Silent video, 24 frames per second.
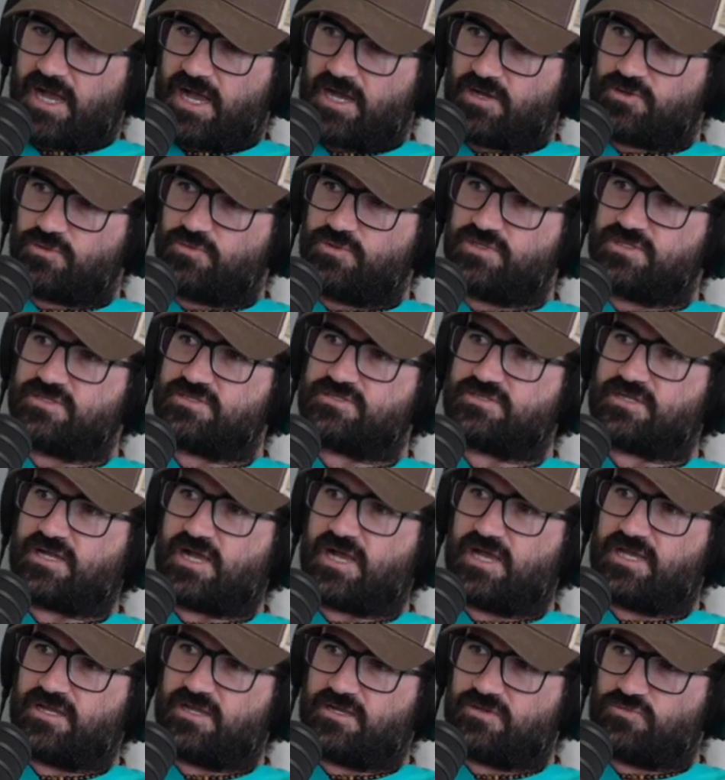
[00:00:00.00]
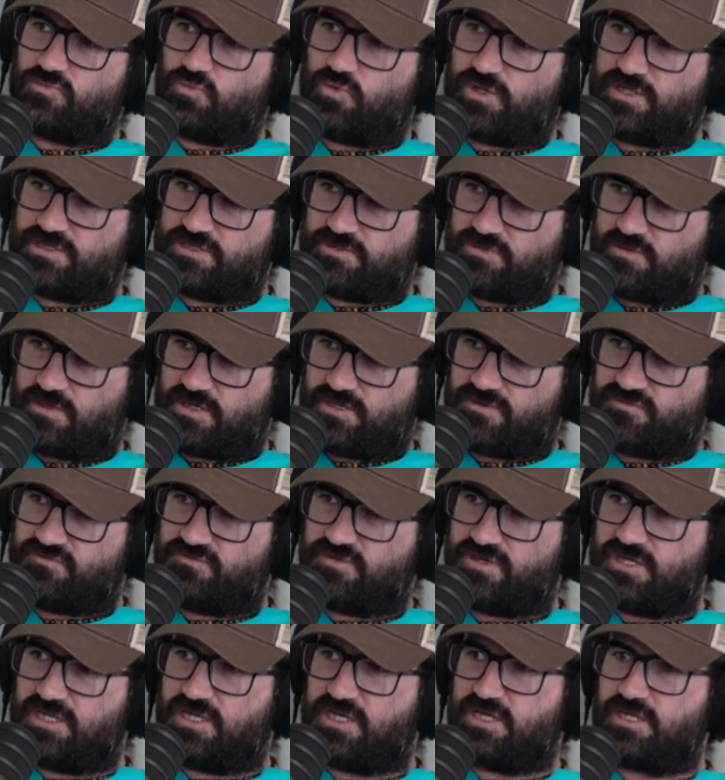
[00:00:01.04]
How do we decide on when to
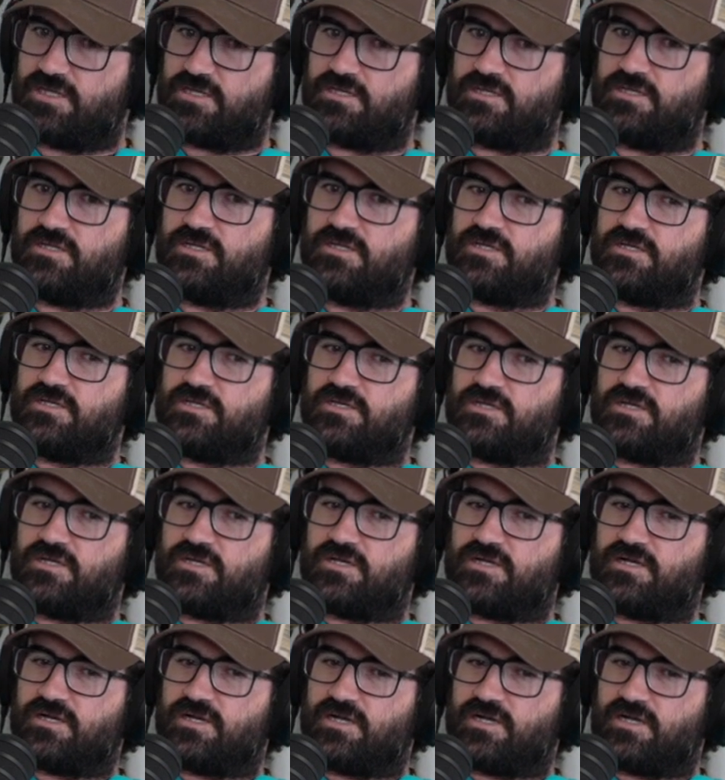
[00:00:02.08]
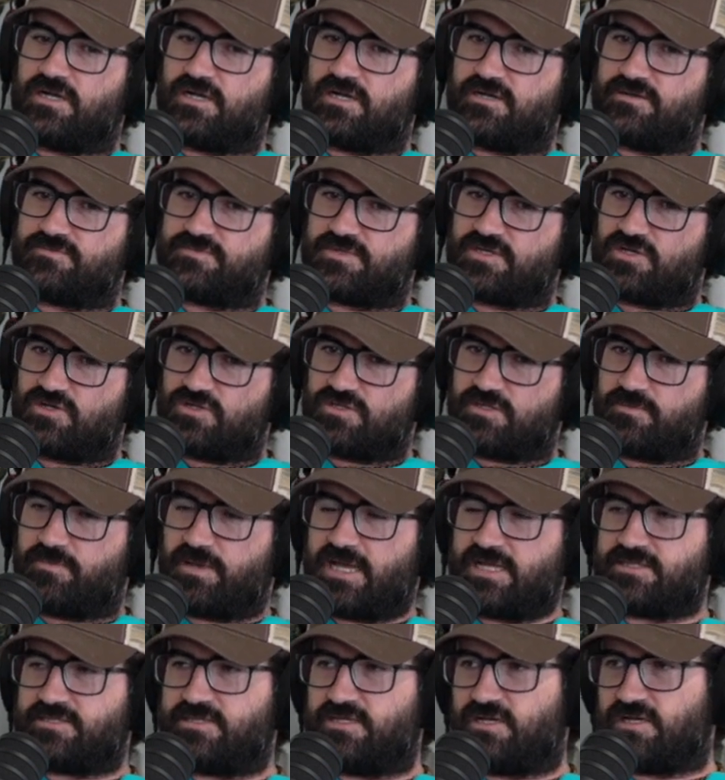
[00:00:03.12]
intervene? The good, the
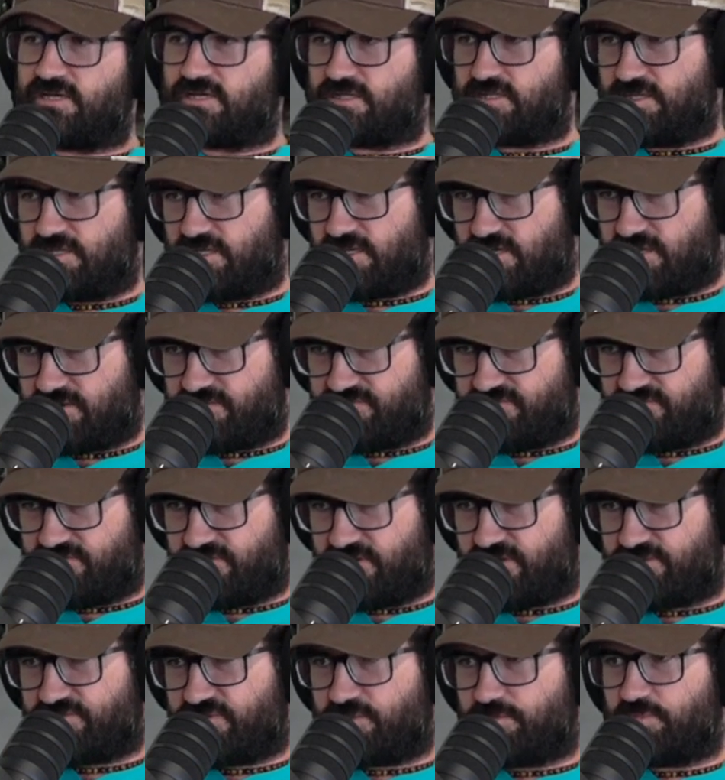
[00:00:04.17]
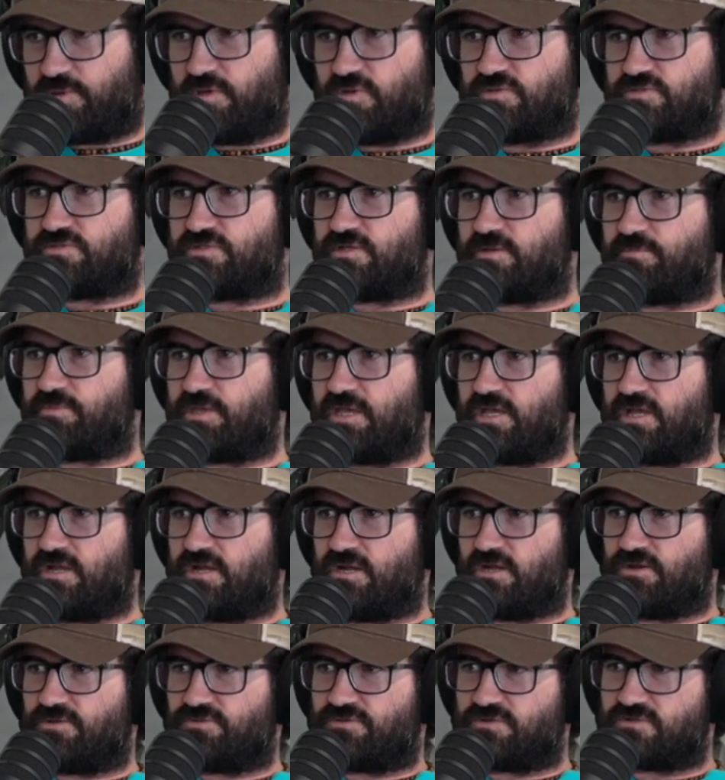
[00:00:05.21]
bad, the ugly of the post-op
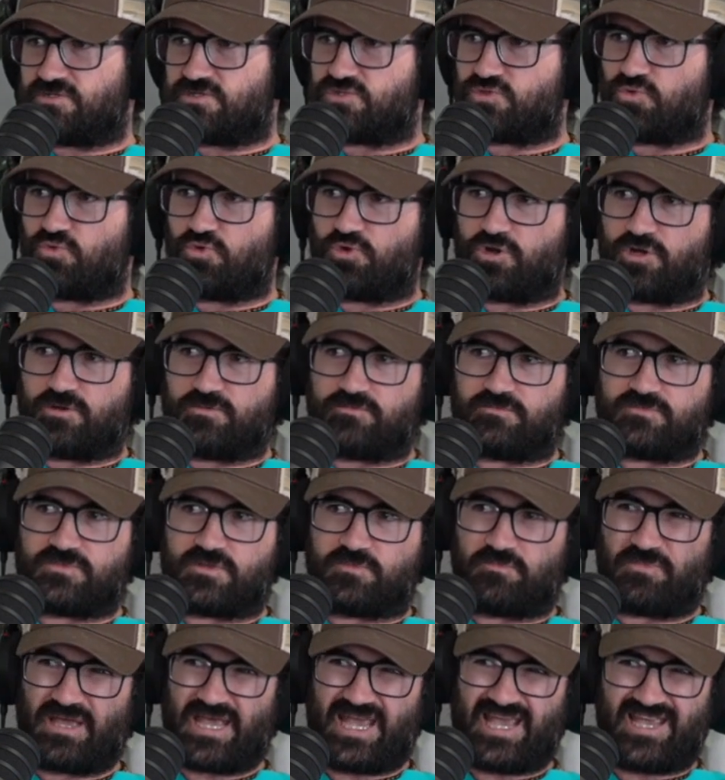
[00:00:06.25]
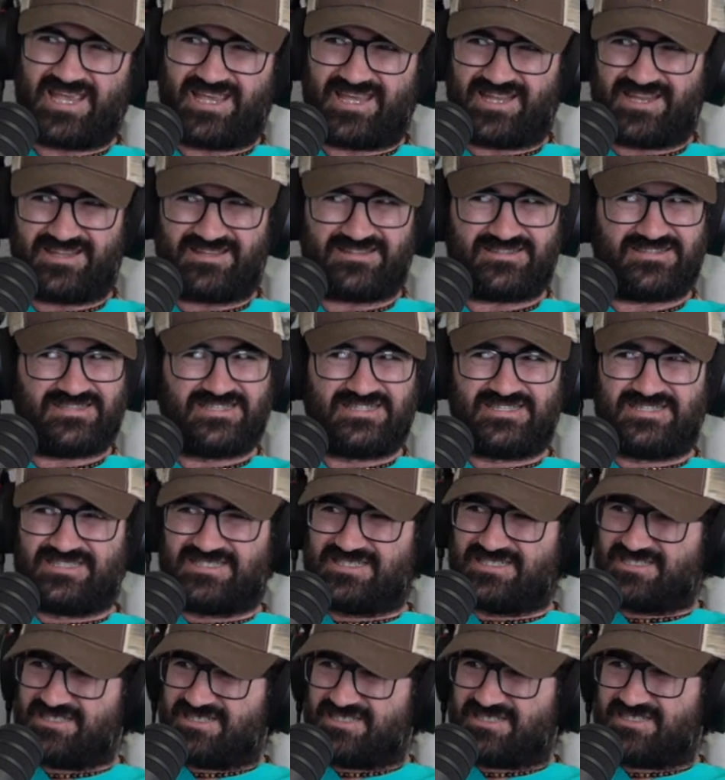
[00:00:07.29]
care, the storm, the pain,
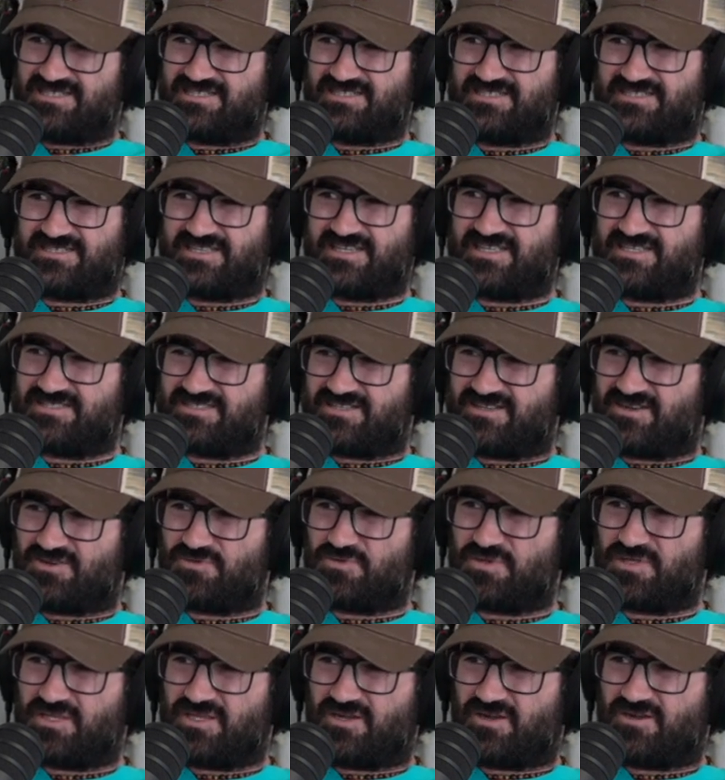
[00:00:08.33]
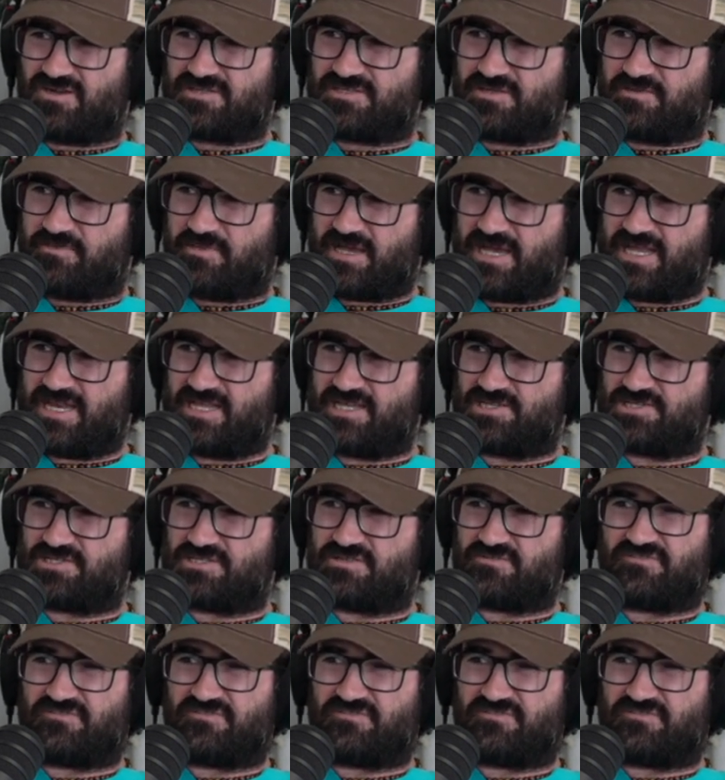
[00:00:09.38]
these things that are really hard to manage.